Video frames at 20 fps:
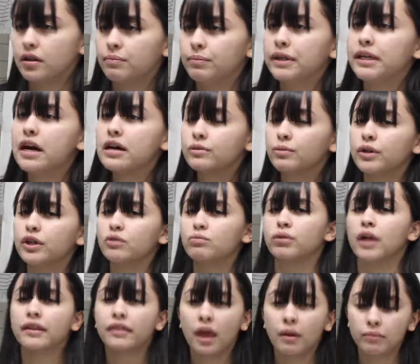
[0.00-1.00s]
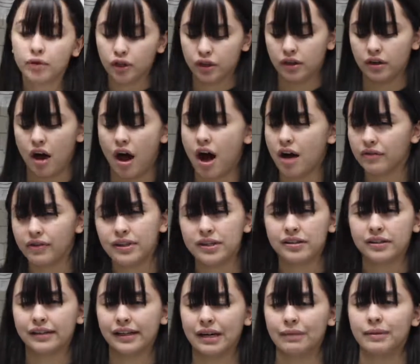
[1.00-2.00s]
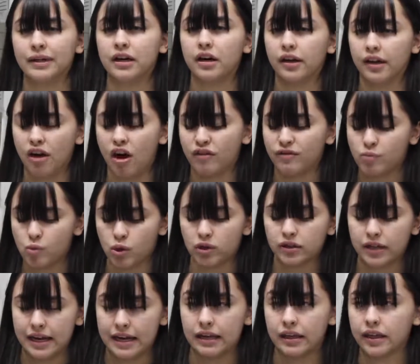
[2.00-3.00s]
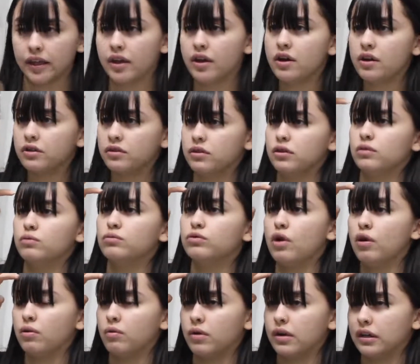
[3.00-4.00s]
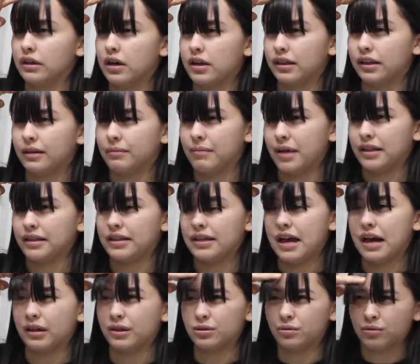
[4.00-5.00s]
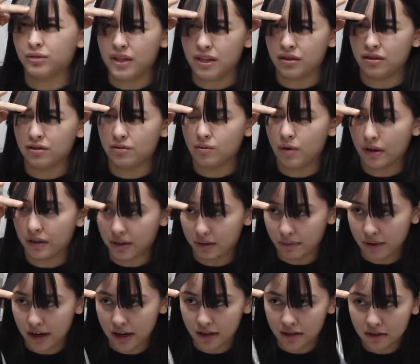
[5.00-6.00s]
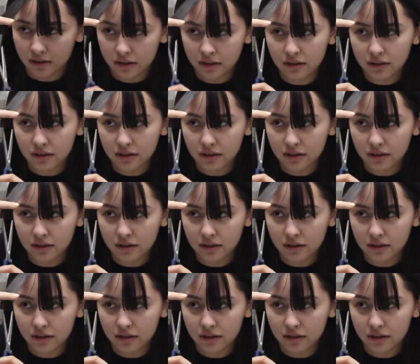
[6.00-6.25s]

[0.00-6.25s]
Because when you blend them, you're obviously going to be cutting off more length. So you don't want to cut them at the actual length you want them at